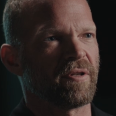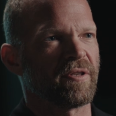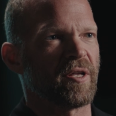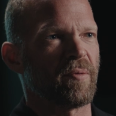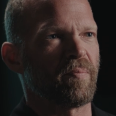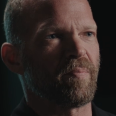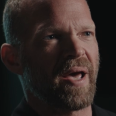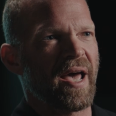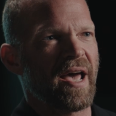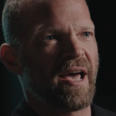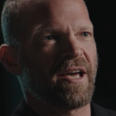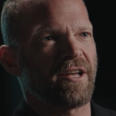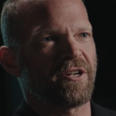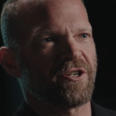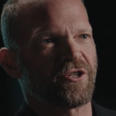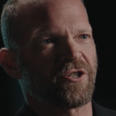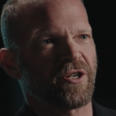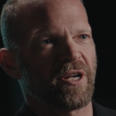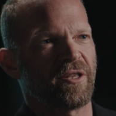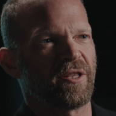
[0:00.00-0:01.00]
the
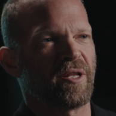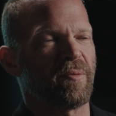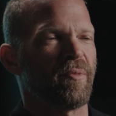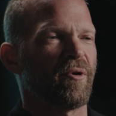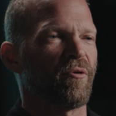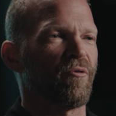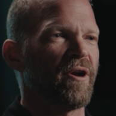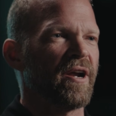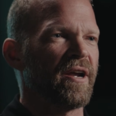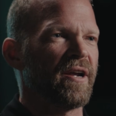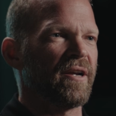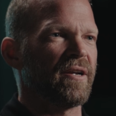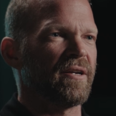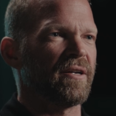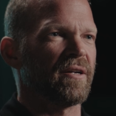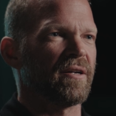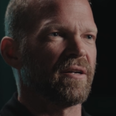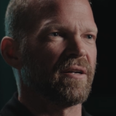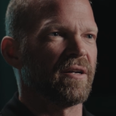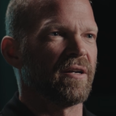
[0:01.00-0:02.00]
badge and the beret
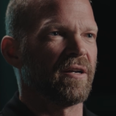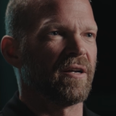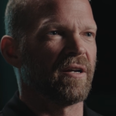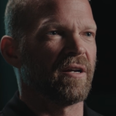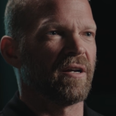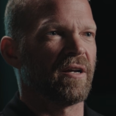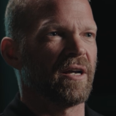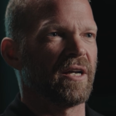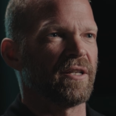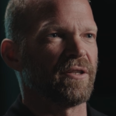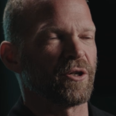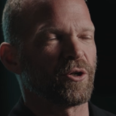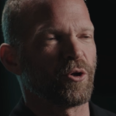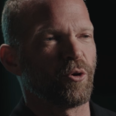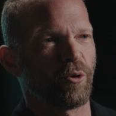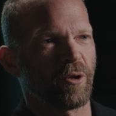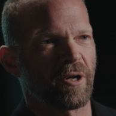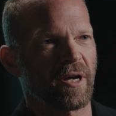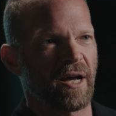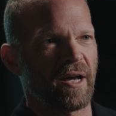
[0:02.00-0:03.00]
and the
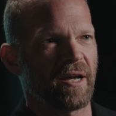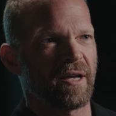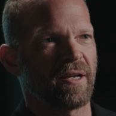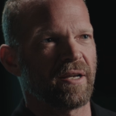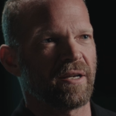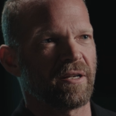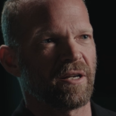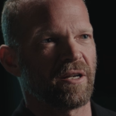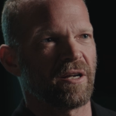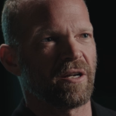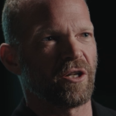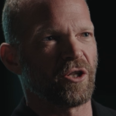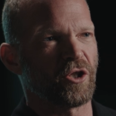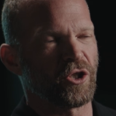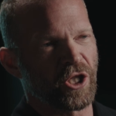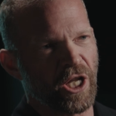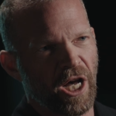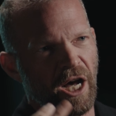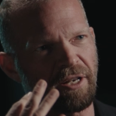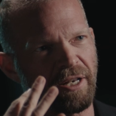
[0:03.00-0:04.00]
cool guy
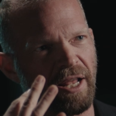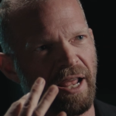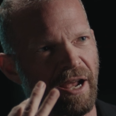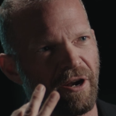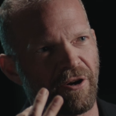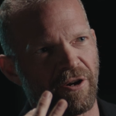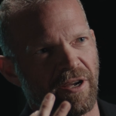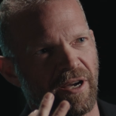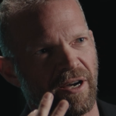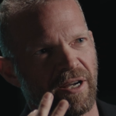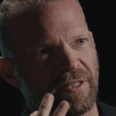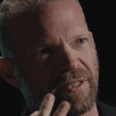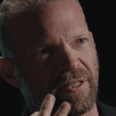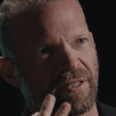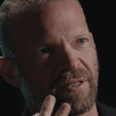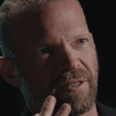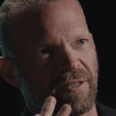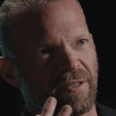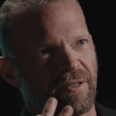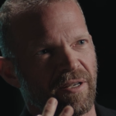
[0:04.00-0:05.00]
non-haircut
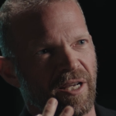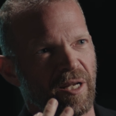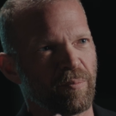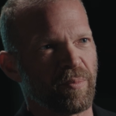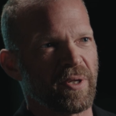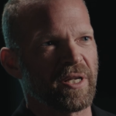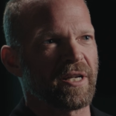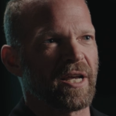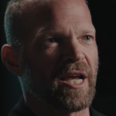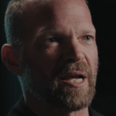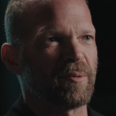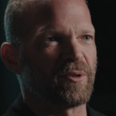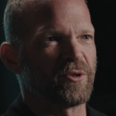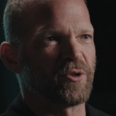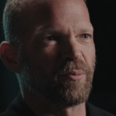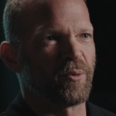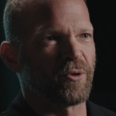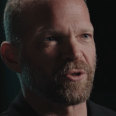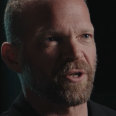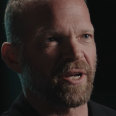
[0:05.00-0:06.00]
and being able
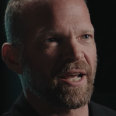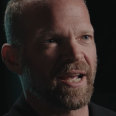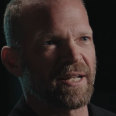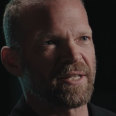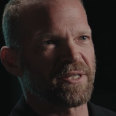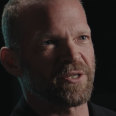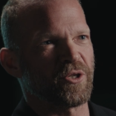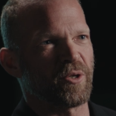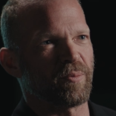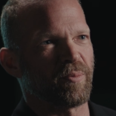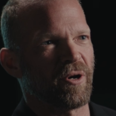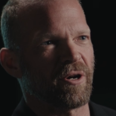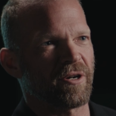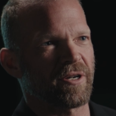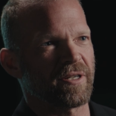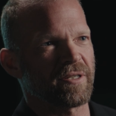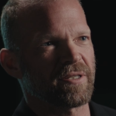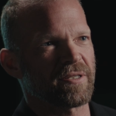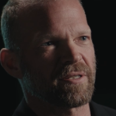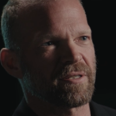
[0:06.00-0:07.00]
to put your hands in your
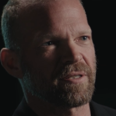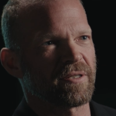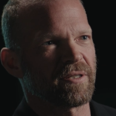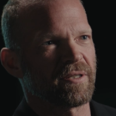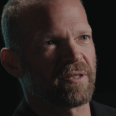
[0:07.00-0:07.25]
pockets,